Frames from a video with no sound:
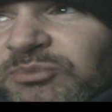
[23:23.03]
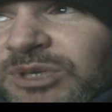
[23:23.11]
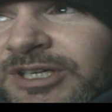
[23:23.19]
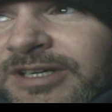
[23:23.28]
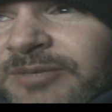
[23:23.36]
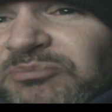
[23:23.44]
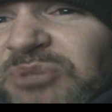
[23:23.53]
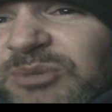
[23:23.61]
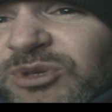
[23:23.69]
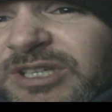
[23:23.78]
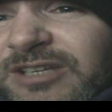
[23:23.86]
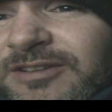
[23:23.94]
But
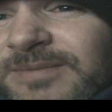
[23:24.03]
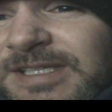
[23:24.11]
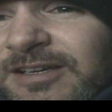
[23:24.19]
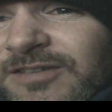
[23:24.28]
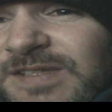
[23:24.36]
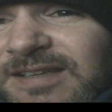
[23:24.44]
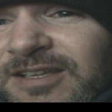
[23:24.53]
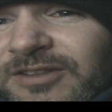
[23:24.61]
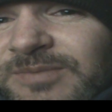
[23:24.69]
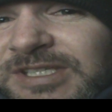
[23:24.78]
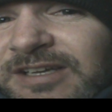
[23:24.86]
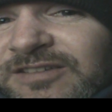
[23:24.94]
people kill themselves. They kill
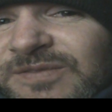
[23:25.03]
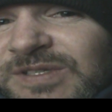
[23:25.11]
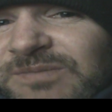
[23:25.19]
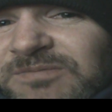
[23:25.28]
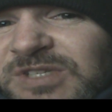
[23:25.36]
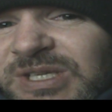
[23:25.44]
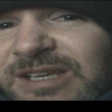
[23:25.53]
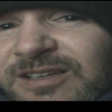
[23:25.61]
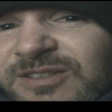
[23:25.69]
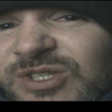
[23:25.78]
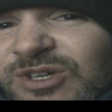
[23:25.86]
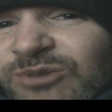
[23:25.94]
themselves
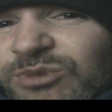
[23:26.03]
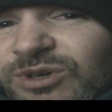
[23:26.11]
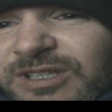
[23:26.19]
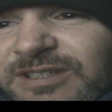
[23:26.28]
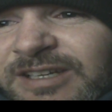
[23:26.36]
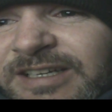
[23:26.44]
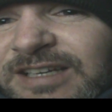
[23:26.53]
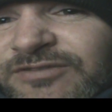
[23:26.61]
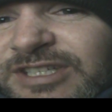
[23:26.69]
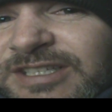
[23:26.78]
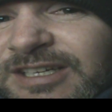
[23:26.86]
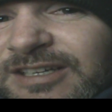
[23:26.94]
skiing and snowboarding like
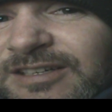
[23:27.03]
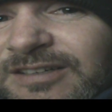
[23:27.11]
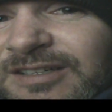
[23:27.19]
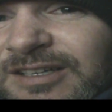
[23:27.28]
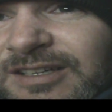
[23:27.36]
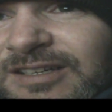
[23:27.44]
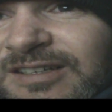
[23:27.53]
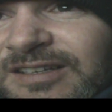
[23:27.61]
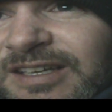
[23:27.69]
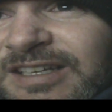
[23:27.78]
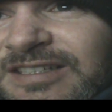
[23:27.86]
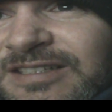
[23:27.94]
every year.
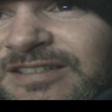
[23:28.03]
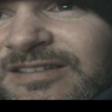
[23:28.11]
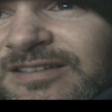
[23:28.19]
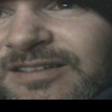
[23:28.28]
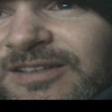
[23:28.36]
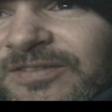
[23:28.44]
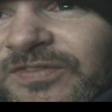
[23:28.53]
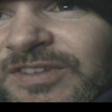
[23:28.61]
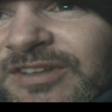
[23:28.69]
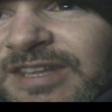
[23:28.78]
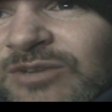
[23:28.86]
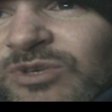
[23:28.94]
And
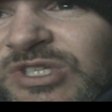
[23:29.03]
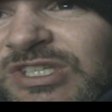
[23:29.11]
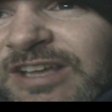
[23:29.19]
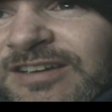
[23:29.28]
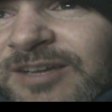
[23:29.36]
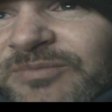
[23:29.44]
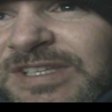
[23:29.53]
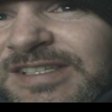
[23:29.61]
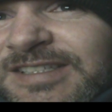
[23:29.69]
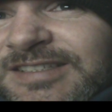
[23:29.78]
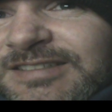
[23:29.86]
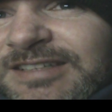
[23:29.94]
you know, they were setting up
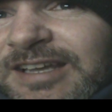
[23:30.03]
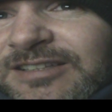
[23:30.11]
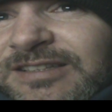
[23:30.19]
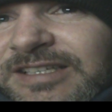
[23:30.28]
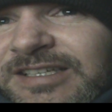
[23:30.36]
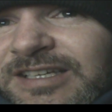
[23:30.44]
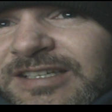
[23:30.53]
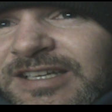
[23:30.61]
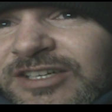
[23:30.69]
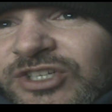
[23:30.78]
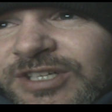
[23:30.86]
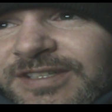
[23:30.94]
these deadly
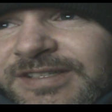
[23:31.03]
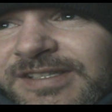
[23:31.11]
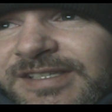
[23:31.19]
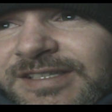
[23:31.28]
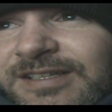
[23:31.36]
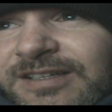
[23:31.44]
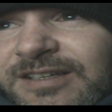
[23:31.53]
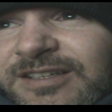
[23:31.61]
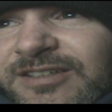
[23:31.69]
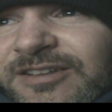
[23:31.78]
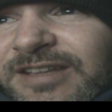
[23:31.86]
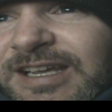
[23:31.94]
conditions.
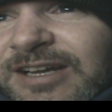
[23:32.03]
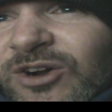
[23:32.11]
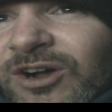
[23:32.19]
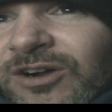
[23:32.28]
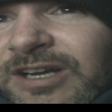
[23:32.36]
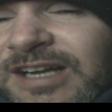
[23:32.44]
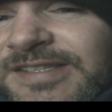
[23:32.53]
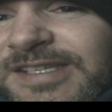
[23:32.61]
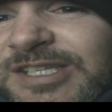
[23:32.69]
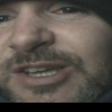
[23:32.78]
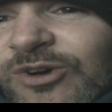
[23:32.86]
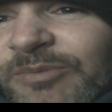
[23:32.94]
You know, they got all kinds of
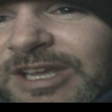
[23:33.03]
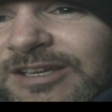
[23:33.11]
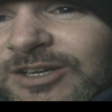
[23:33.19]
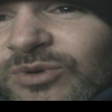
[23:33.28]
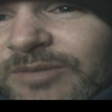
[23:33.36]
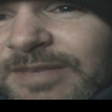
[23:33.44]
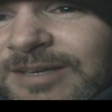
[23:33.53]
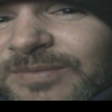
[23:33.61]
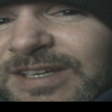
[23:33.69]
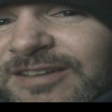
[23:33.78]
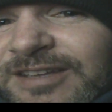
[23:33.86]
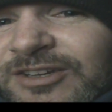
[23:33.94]
snow making equipment
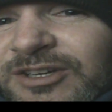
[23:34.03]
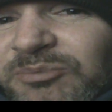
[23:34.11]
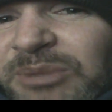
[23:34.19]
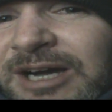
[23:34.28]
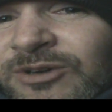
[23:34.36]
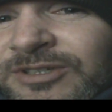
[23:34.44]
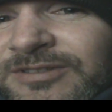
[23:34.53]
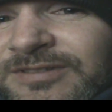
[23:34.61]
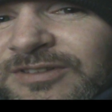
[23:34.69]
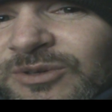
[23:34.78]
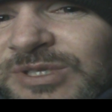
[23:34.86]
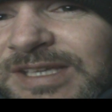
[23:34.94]
up there. They could have
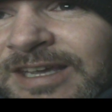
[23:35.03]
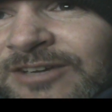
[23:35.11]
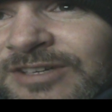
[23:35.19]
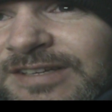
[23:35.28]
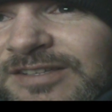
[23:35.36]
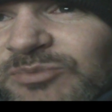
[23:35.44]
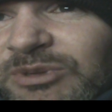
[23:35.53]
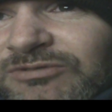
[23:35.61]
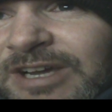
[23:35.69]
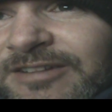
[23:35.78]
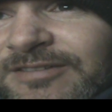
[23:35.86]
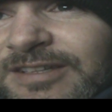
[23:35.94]
powdered those areas, but
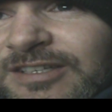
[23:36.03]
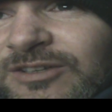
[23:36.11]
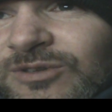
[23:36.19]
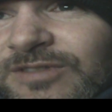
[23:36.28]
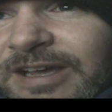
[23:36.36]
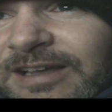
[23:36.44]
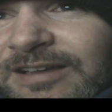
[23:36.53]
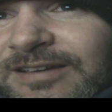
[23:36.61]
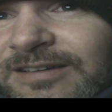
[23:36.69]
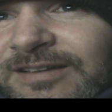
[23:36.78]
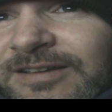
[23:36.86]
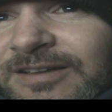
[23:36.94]
rather than do that,